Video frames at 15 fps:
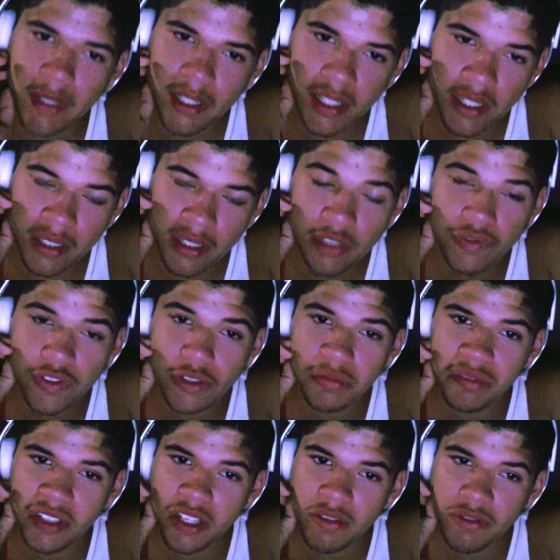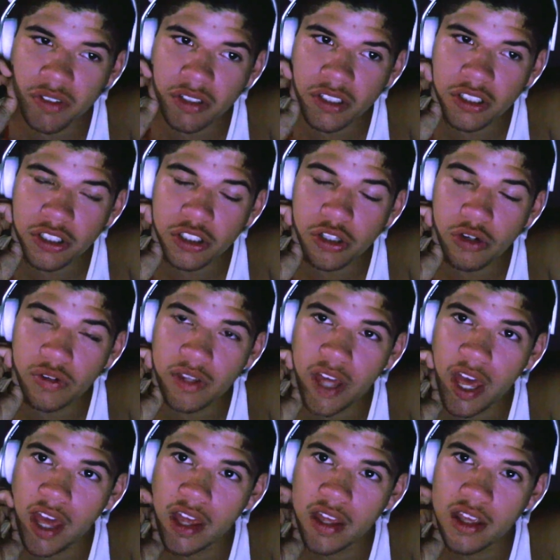um, but in this film, they really
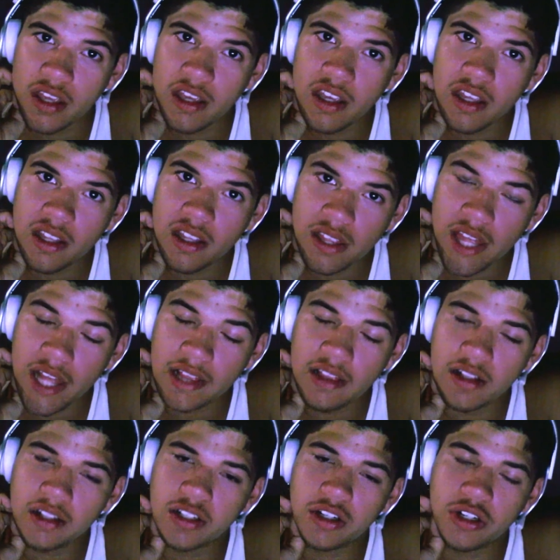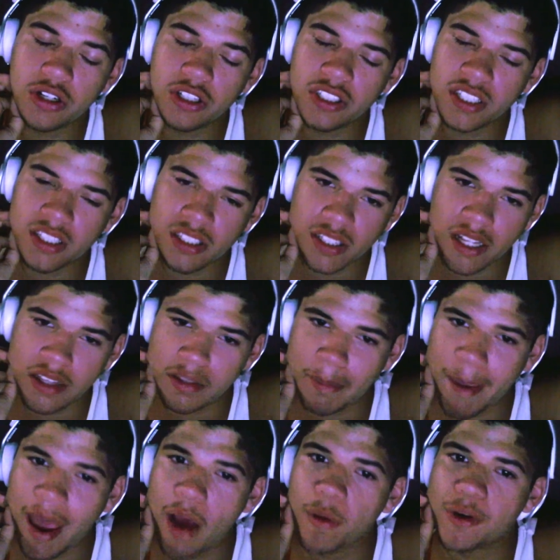just show that that the
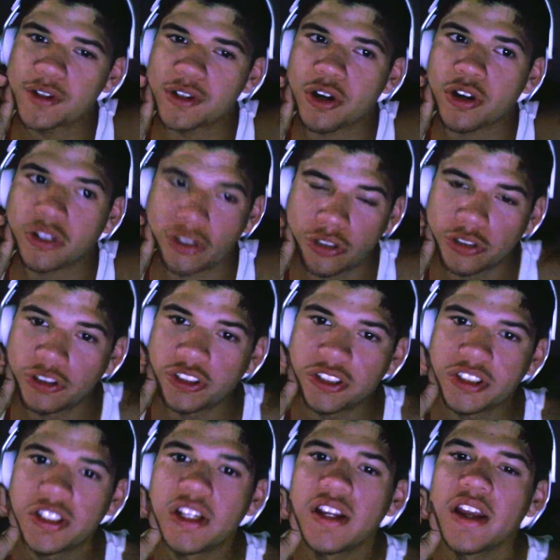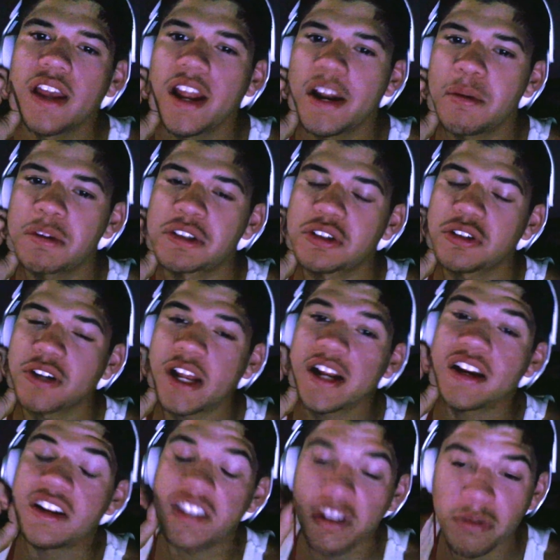curses, that the powers are curses,
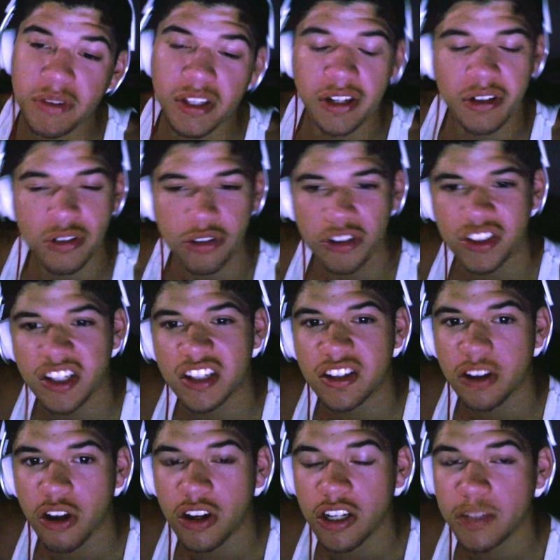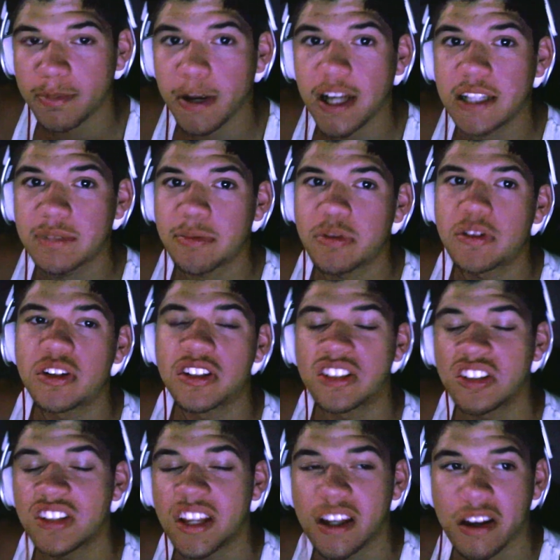and must learn how to deal with that curse as long as
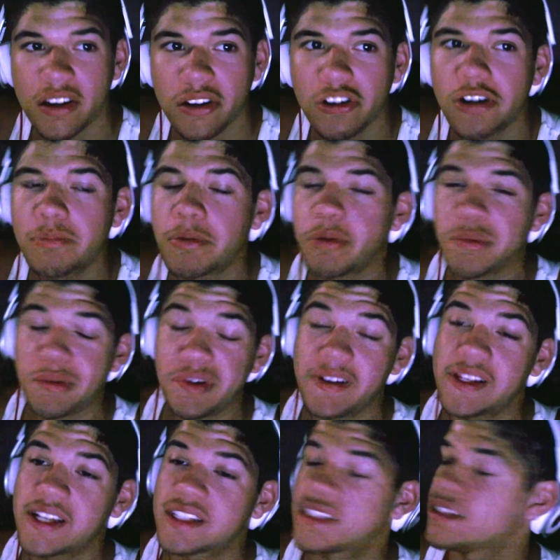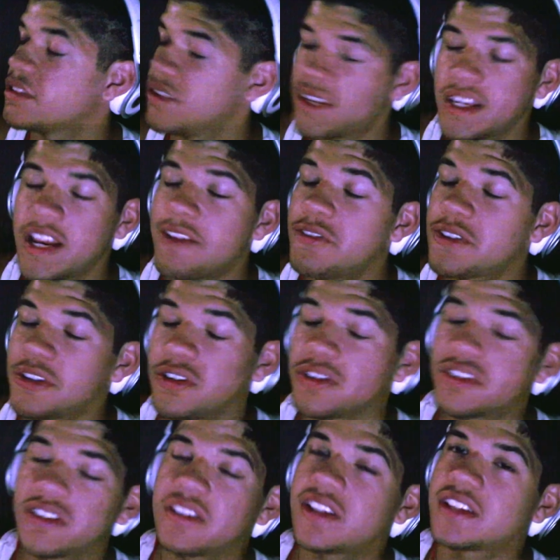possible until they can cure it. But we realize you
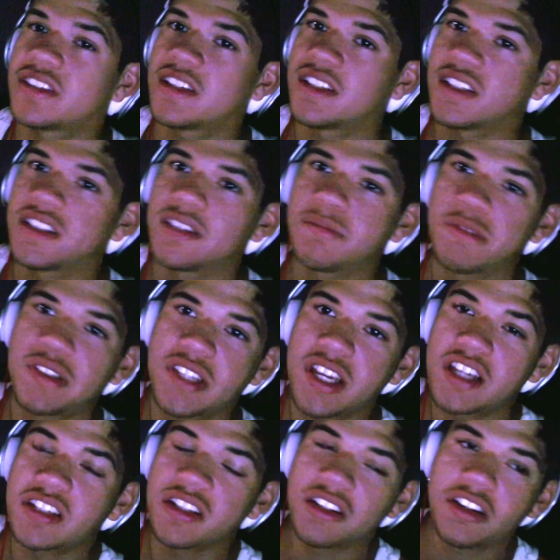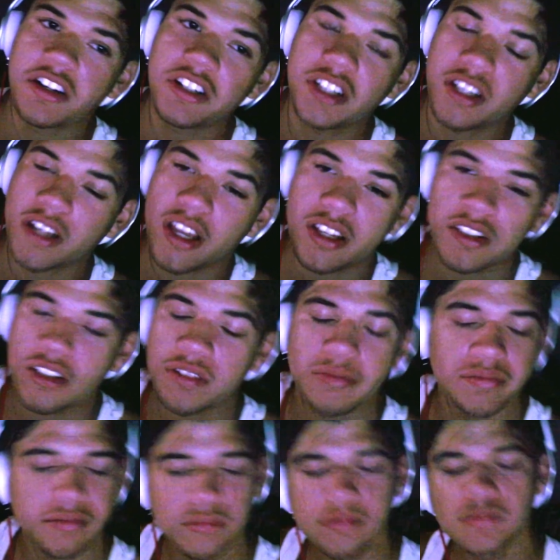can never cure something like this. It's a mutation in our
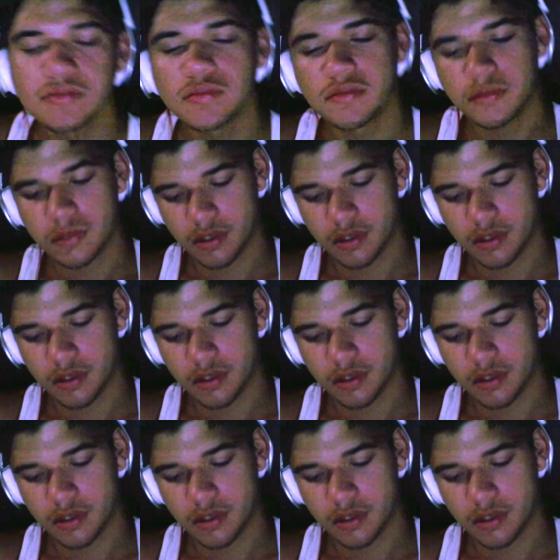DNA. So,